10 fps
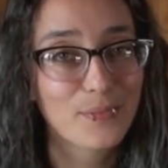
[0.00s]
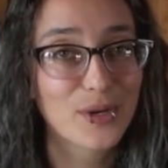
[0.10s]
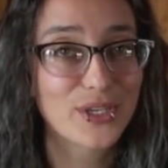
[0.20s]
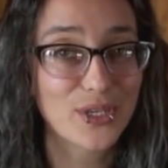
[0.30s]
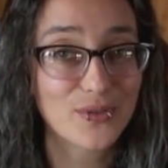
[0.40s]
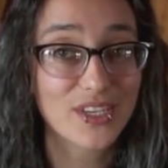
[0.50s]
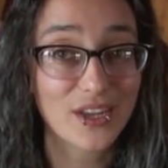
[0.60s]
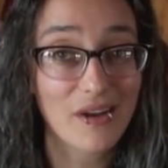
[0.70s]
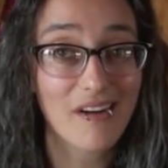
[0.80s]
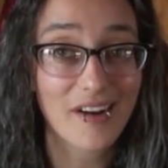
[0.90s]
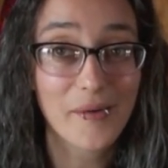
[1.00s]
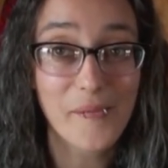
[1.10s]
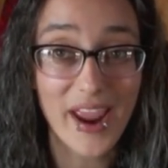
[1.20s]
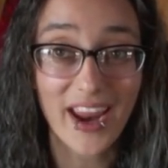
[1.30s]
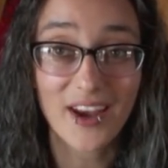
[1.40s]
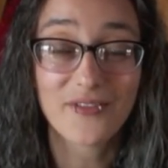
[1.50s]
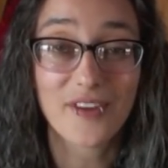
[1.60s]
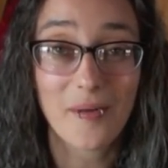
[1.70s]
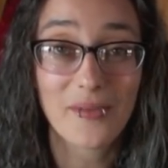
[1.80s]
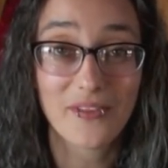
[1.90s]
produce a yarn made
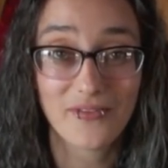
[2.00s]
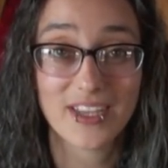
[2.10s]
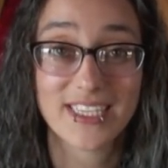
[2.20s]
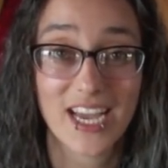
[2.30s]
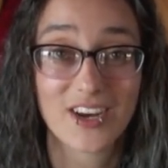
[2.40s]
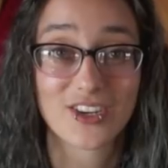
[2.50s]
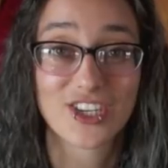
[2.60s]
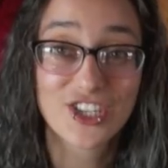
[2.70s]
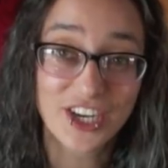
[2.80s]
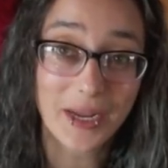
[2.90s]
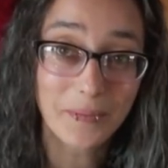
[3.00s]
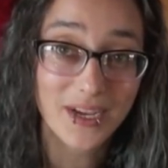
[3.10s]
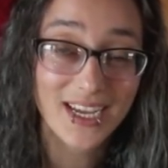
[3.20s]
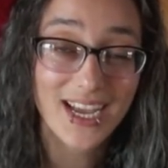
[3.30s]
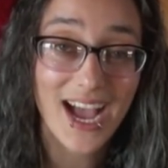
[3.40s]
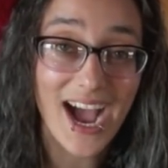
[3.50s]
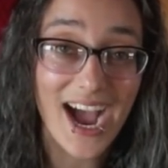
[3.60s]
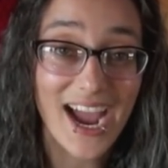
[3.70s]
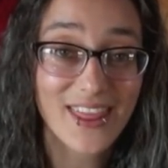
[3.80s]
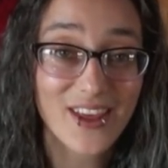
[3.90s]
from the Fuzzy Udder sheep,
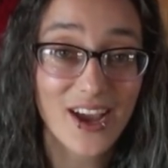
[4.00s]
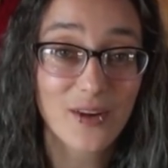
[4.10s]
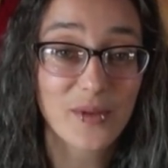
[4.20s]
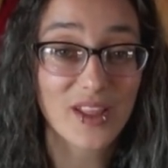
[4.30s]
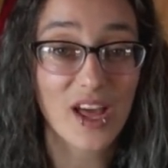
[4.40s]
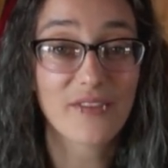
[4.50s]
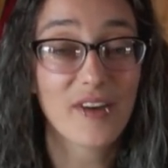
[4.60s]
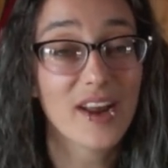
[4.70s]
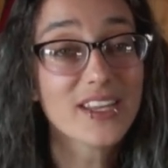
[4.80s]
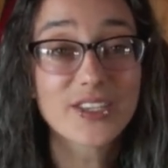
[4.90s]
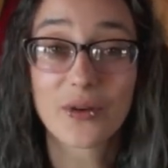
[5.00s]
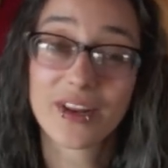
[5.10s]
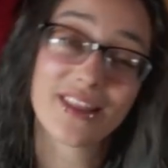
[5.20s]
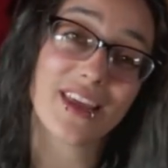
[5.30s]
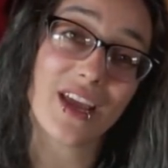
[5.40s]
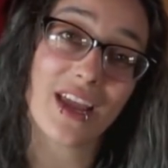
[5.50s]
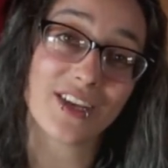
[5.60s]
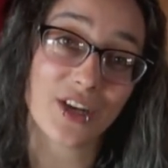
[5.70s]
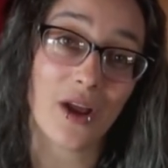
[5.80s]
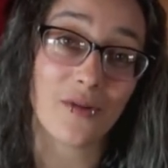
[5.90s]
I thought it would be a lot of fun, and so did the
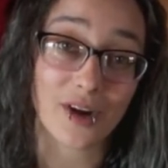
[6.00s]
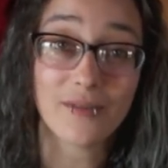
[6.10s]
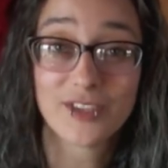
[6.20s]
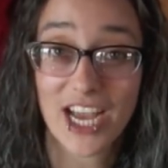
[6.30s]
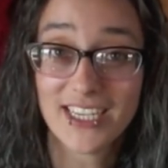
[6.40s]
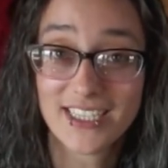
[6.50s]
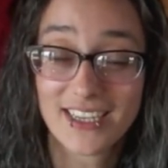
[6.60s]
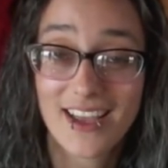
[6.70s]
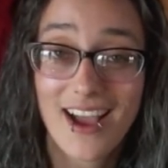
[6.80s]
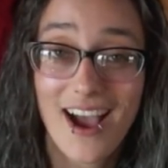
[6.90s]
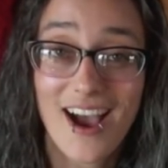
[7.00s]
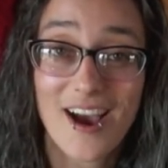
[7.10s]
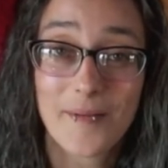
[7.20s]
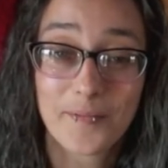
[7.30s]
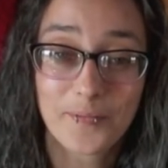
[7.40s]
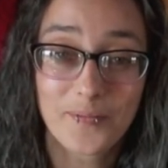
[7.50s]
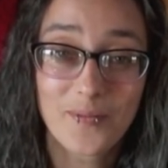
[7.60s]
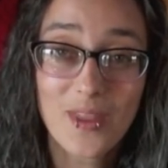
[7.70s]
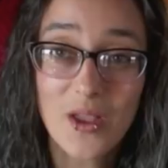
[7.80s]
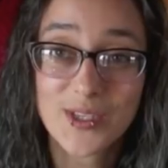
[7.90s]
owner, Jess.
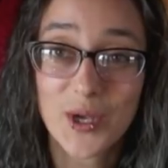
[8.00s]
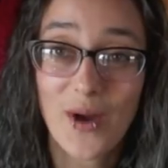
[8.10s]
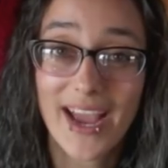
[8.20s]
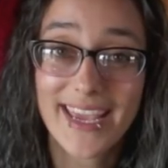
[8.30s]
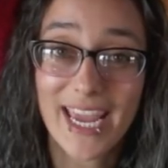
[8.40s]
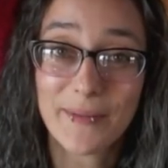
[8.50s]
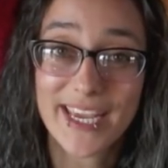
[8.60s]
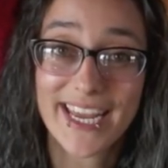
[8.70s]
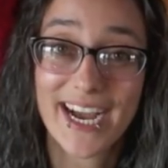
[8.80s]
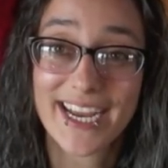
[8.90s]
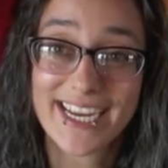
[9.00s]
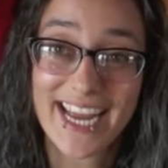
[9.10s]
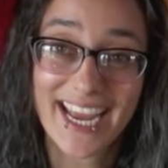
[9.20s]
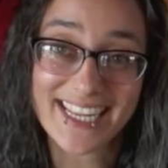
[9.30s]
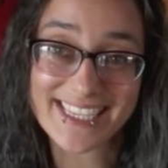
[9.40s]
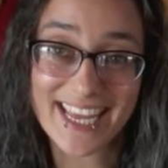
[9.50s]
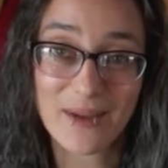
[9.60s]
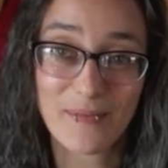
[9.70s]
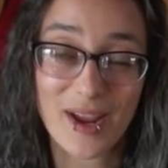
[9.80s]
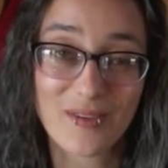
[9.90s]
So I came to Kid Hugging Day and set
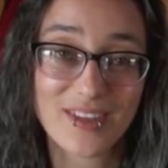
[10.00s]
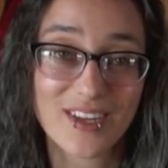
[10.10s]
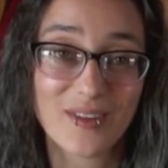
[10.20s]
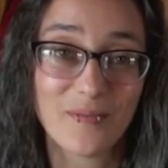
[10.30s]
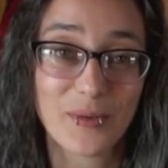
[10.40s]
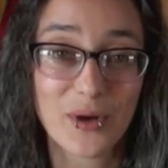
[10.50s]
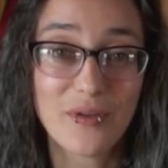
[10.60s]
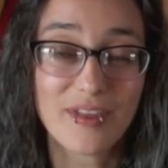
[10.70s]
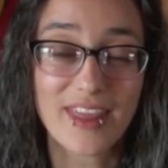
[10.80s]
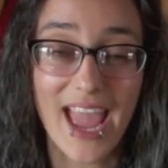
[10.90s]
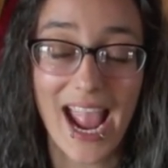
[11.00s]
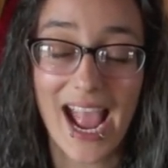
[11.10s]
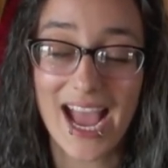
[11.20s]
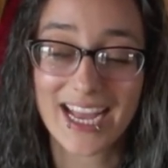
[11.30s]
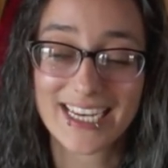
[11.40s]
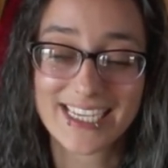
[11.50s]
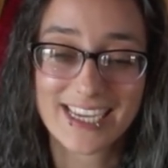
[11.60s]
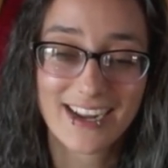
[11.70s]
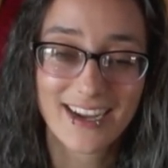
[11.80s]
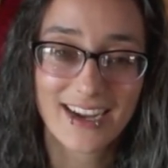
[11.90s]
up my own little booth and
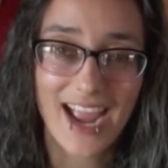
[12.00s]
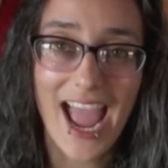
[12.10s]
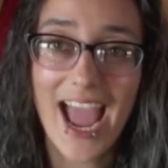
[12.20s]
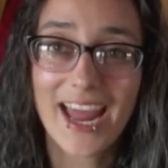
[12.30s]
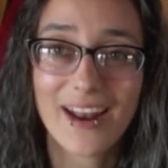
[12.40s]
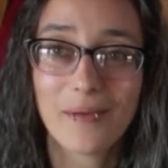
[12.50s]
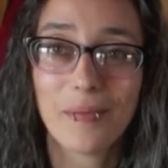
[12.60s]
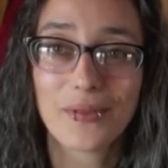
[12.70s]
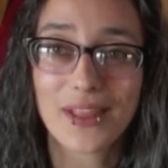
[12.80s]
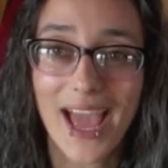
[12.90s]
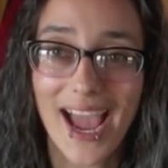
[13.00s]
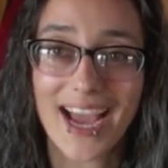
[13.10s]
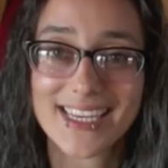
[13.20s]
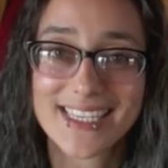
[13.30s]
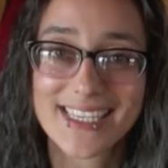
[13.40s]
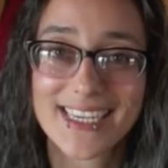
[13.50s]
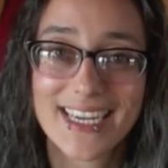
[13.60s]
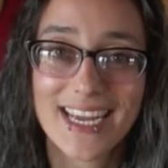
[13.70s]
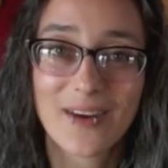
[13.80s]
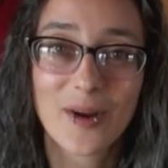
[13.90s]
had a blast.
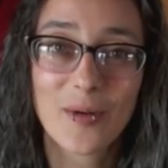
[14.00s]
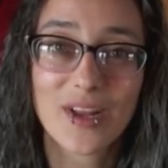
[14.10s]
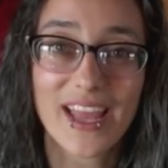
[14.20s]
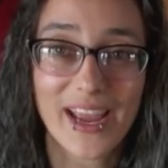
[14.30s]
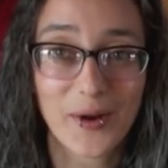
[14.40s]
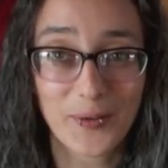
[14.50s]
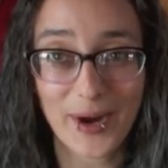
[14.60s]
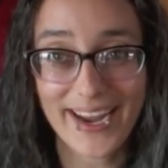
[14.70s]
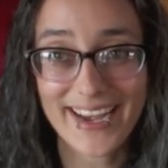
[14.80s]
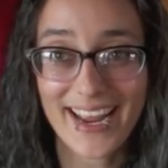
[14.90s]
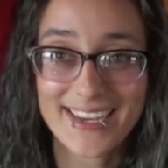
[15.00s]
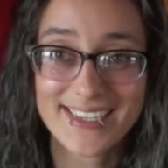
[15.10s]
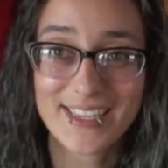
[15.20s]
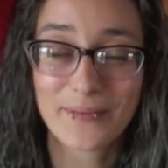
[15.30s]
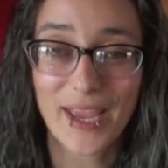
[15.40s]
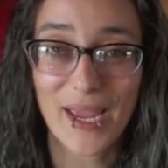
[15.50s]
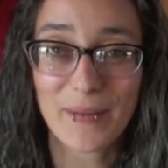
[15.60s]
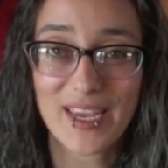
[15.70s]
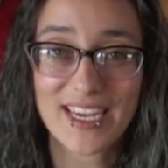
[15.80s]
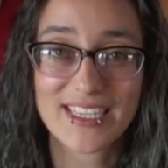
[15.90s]
We were like right next to the
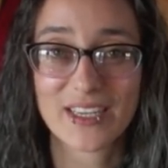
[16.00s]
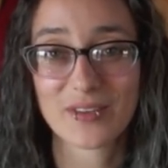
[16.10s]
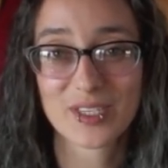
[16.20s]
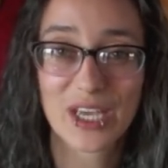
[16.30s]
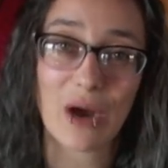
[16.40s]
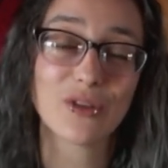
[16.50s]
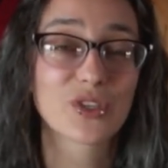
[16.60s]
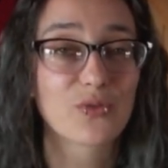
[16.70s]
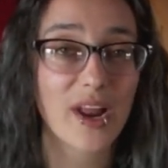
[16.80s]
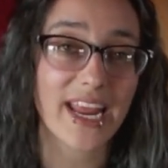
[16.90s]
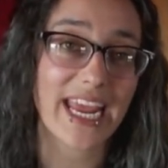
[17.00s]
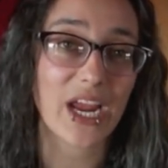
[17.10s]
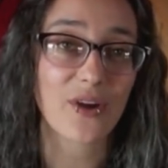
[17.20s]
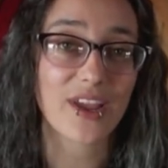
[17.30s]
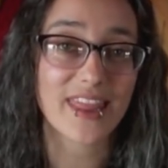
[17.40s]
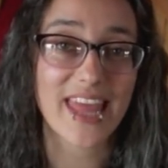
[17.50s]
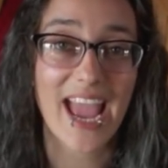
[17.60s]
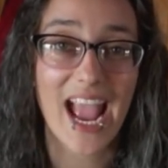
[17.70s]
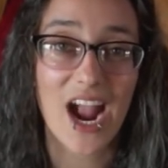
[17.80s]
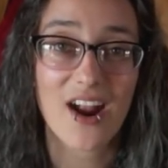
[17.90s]
babies. There was goats running here and
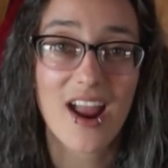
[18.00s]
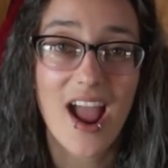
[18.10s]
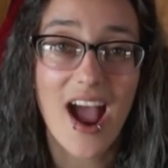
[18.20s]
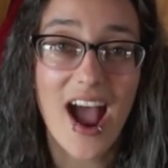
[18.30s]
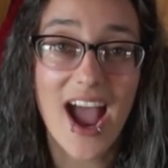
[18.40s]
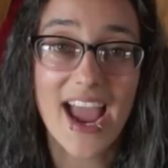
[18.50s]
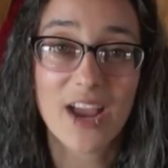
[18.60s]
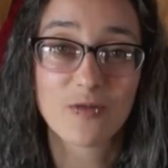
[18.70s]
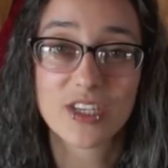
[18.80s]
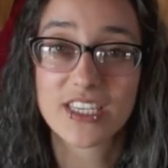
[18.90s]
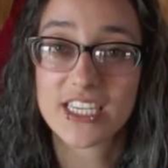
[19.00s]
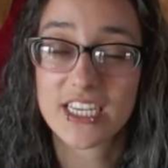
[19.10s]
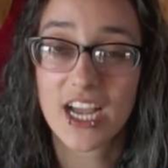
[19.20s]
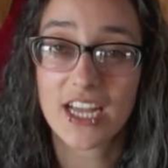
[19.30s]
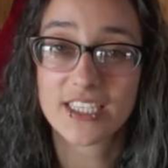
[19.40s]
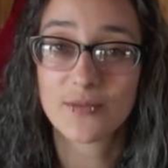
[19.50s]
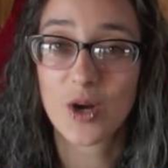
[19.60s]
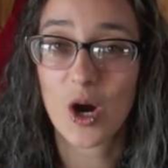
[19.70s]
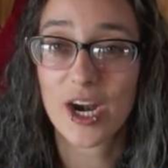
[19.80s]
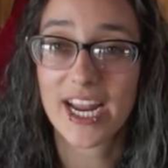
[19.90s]
there. I was custom
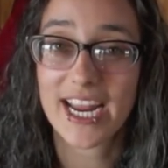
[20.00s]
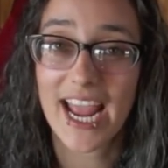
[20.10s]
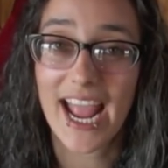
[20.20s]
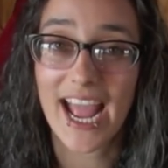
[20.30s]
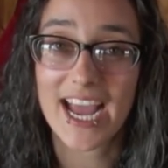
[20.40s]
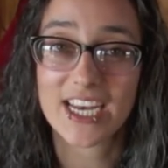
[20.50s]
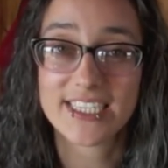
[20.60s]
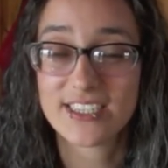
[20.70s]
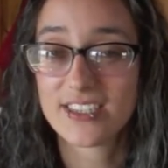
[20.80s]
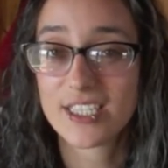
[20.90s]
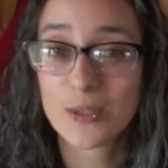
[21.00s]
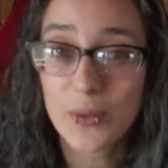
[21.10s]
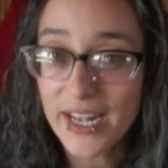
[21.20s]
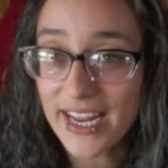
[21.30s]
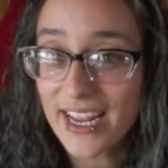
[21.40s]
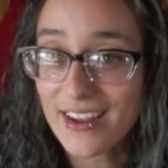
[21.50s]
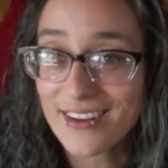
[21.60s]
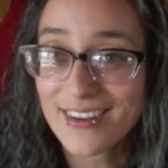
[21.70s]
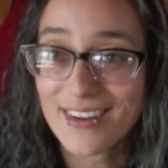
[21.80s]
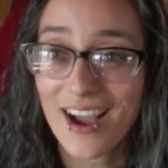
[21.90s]
carding and
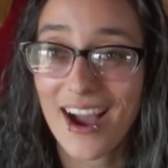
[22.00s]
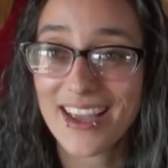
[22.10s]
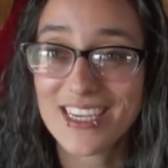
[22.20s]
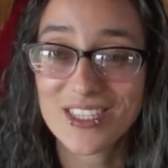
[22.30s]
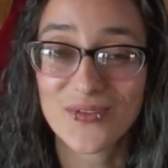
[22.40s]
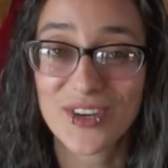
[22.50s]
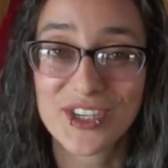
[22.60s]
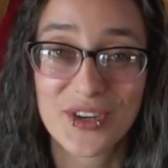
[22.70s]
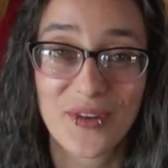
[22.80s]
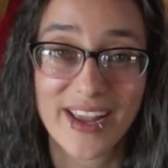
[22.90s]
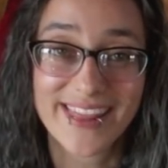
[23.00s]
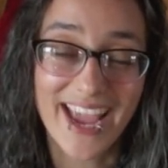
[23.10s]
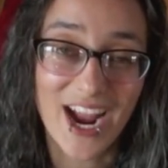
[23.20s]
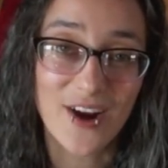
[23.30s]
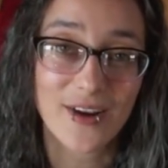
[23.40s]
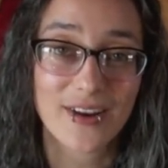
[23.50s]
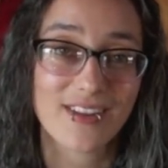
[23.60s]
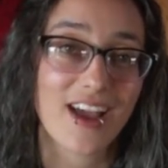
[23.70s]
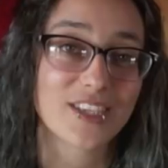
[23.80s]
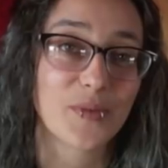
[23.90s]
spinning East Frisian right there,
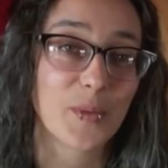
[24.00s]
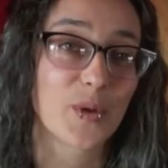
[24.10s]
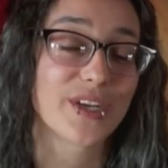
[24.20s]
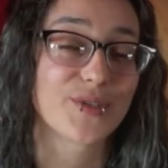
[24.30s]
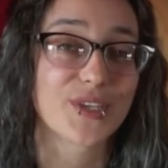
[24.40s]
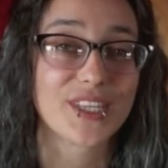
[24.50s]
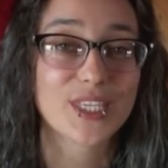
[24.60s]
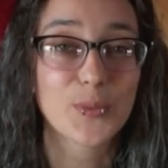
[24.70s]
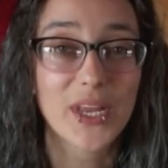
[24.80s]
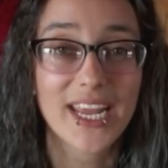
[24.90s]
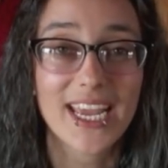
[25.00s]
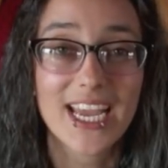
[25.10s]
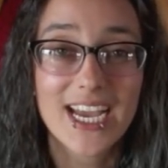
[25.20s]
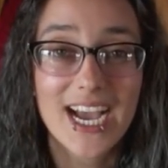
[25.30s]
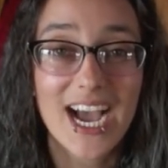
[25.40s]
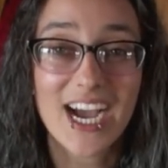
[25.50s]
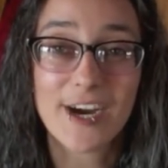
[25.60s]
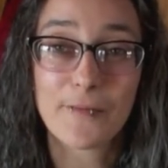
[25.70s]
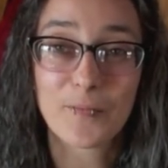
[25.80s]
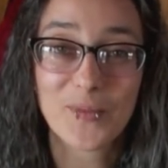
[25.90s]
and lots of people were interested in the spinning.
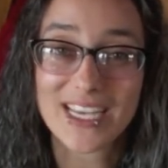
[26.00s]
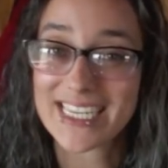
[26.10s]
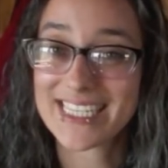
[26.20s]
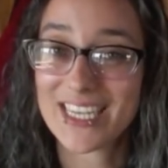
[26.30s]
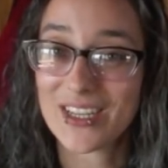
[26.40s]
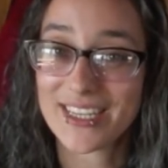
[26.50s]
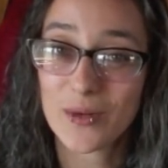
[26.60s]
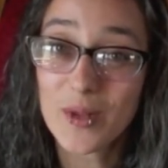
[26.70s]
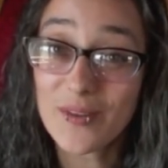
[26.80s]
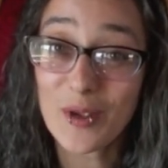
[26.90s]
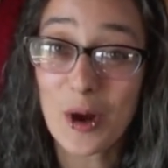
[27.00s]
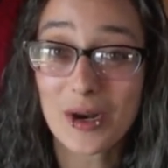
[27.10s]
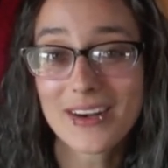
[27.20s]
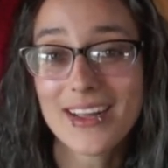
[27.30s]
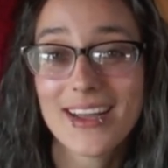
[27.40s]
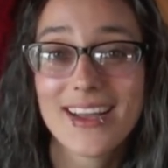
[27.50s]
I did sell a little bit of yarn,